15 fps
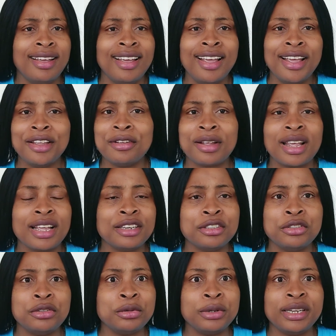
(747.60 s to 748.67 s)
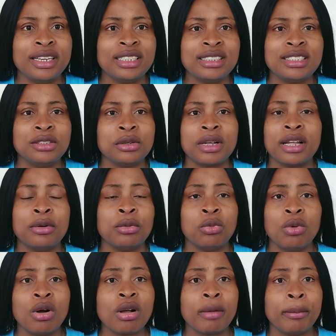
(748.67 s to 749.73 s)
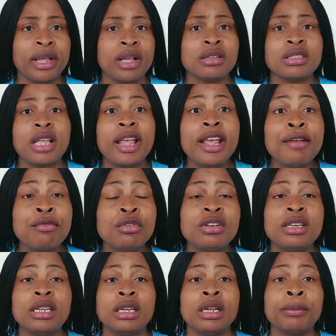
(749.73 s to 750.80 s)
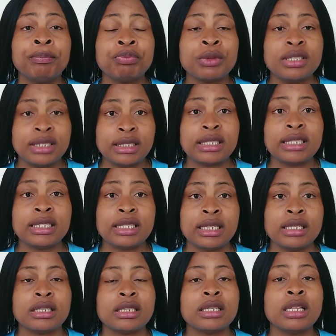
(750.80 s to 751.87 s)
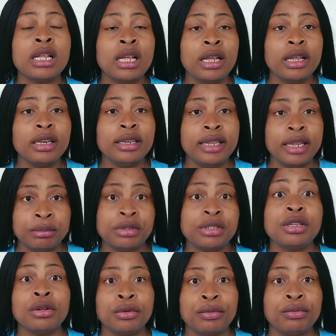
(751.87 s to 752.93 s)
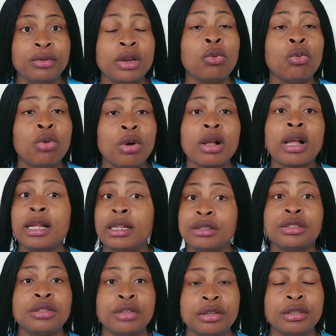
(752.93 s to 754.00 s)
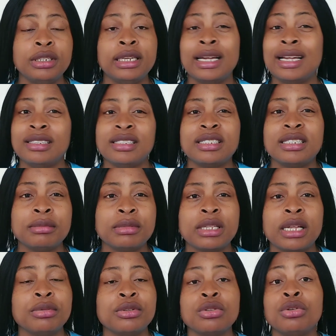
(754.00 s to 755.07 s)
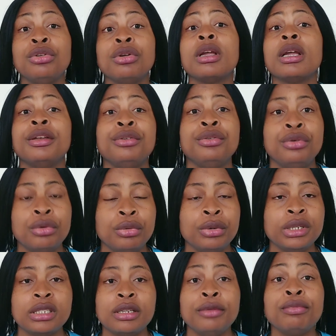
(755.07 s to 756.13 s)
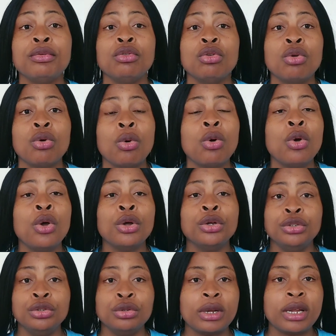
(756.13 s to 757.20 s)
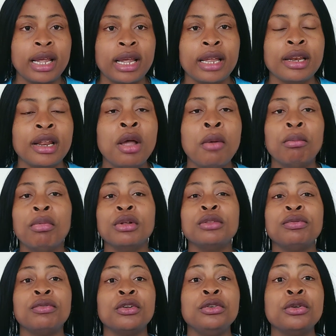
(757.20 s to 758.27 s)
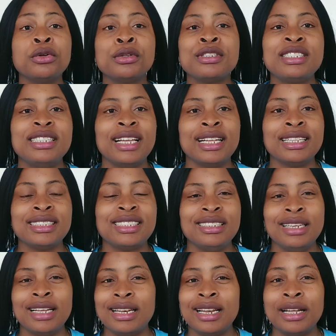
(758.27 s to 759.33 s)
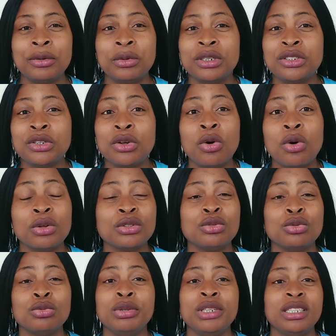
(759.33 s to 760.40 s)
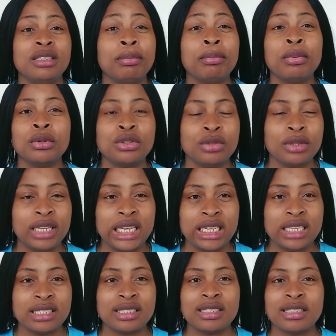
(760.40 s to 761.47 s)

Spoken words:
You can do it, you can work, because even the citizens themselves, they work and study at the same time. So you can do it if you know you can. But for those that their language course will be in Portuguese,